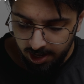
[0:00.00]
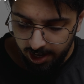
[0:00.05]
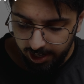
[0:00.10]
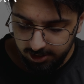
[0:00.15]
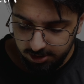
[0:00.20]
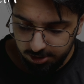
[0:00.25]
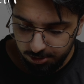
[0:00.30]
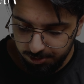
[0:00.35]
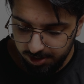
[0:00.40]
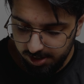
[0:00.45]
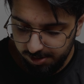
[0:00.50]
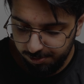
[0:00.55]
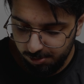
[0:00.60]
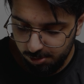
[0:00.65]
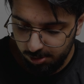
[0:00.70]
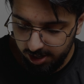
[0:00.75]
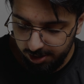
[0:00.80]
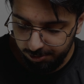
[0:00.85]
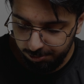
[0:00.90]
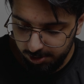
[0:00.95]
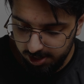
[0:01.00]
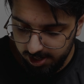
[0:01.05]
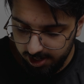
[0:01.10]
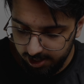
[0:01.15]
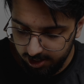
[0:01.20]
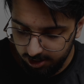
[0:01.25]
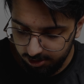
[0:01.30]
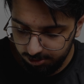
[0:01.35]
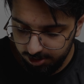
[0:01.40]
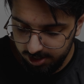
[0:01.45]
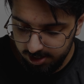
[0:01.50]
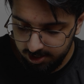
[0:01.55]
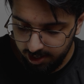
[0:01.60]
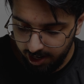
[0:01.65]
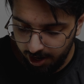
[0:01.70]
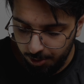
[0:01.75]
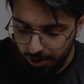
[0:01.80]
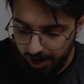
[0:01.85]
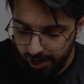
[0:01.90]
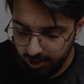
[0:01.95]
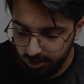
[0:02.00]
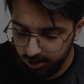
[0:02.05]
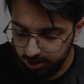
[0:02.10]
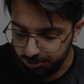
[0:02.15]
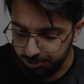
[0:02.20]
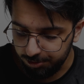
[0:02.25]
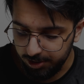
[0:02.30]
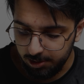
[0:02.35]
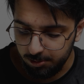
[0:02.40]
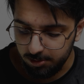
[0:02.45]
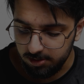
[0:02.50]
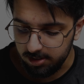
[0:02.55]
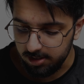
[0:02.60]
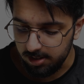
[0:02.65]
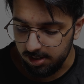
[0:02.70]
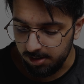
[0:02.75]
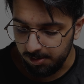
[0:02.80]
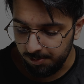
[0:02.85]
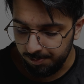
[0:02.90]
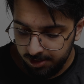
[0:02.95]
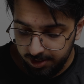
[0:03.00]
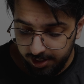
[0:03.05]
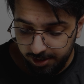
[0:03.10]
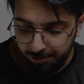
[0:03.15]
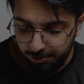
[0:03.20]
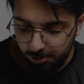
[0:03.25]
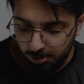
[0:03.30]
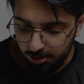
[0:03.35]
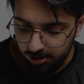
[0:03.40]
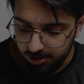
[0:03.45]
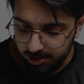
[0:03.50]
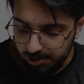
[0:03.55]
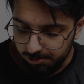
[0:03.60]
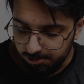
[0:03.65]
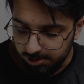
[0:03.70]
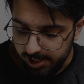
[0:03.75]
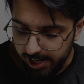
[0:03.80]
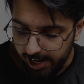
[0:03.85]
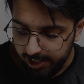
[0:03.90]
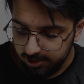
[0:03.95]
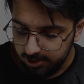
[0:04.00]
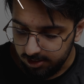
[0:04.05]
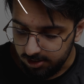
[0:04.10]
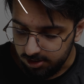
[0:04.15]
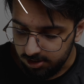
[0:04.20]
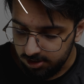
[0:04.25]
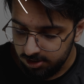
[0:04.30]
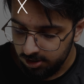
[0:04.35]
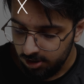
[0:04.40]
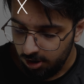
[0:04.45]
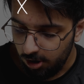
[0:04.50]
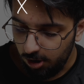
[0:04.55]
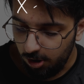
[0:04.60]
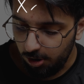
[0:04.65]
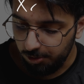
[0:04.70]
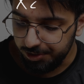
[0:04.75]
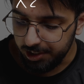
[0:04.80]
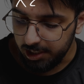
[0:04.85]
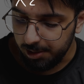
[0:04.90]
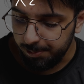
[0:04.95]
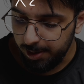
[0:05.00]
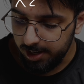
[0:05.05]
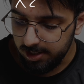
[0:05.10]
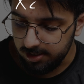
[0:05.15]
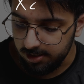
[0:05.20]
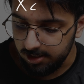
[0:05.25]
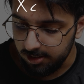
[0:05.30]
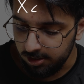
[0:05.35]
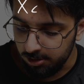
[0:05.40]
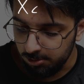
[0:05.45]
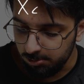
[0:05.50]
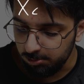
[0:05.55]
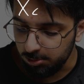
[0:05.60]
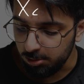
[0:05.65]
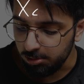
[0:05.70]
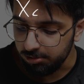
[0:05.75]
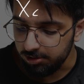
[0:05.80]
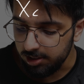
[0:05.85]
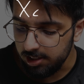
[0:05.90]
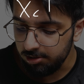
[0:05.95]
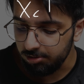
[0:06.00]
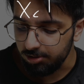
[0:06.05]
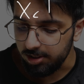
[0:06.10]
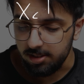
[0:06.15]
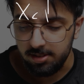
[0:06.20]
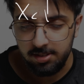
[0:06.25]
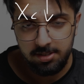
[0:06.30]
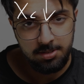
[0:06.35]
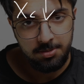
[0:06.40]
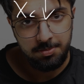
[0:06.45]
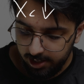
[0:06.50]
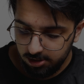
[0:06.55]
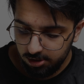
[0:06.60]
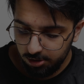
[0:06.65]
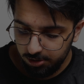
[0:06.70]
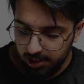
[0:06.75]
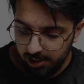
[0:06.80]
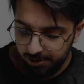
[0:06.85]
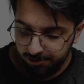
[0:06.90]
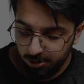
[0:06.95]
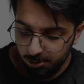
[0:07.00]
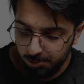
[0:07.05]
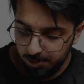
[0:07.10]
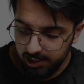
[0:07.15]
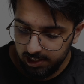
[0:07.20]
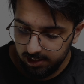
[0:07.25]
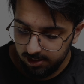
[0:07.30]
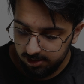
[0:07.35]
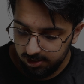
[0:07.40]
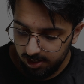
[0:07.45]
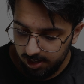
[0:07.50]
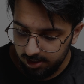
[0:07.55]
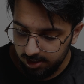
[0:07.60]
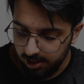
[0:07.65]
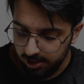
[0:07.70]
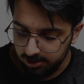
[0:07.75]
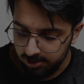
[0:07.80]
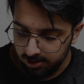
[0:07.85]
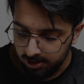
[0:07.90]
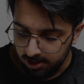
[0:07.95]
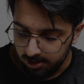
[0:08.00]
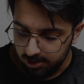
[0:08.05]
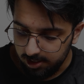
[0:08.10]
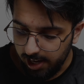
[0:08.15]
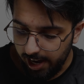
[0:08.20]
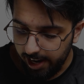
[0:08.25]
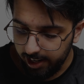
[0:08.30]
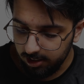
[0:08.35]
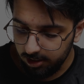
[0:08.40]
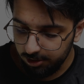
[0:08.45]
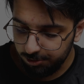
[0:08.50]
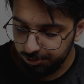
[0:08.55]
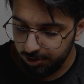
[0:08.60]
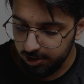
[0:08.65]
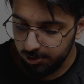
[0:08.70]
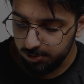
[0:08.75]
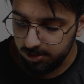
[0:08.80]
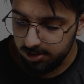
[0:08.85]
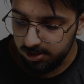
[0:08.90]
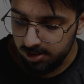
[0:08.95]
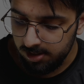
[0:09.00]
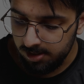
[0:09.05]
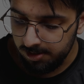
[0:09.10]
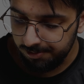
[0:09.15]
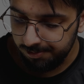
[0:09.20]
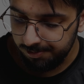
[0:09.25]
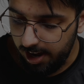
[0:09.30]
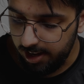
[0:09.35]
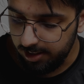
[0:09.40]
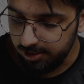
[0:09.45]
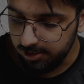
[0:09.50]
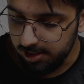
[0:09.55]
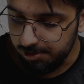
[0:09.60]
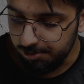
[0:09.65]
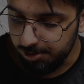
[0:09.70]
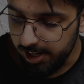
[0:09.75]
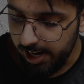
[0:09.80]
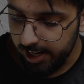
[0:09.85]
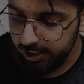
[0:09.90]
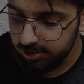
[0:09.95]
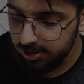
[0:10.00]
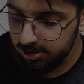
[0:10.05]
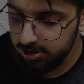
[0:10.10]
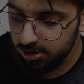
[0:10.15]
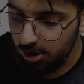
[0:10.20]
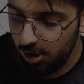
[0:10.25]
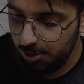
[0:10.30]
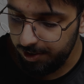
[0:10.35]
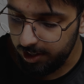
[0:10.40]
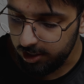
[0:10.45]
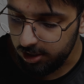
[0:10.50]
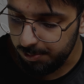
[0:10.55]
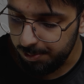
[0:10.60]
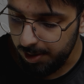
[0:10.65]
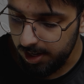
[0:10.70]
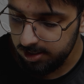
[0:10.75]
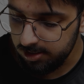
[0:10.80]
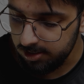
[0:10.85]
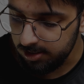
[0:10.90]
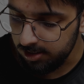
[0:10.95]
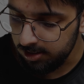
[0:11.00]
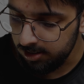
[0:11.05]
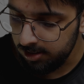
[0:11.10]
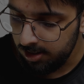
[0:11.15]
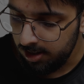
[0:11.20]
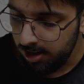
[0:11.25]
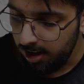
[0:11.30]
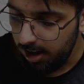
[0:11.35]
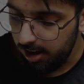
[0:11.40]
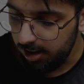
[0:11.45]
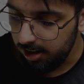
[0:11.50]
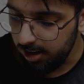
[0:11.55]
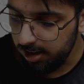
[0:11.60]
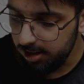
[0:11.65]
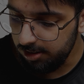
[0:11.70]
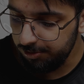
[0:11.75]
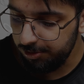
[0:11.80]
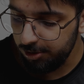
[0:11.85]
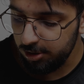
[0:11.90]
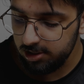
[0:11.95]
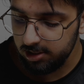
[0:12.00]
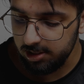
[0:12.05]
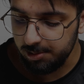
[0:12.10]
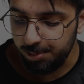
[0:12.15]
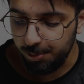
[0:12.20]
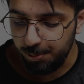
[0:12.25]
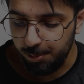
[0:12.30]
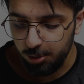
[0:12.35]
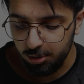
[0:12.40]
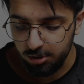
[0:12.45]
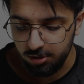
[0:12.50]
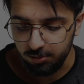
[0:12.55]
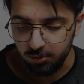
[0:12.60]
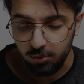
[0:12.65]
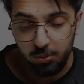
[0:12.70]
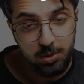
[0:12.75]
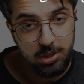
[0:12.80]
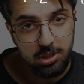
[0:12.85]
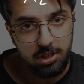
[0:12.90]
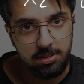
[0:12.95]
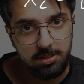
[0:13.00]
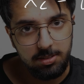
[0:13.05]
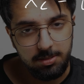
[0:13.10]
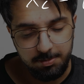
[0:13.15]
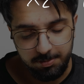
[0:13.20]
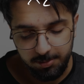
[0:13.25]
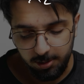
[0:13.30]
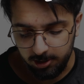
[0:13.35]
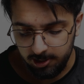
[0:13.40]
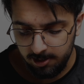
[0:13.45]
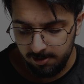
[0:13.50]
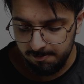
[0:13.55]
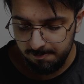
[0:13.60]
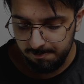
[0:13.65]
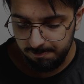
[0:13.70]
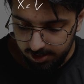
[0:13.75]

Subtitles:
And so therefore, if we increase our angular frequency, therefore the reactance of the capacitor will decrease. And so therefore we can say that the angular frequency and the reactance of our capacitor are inversely proportional to each other, okay?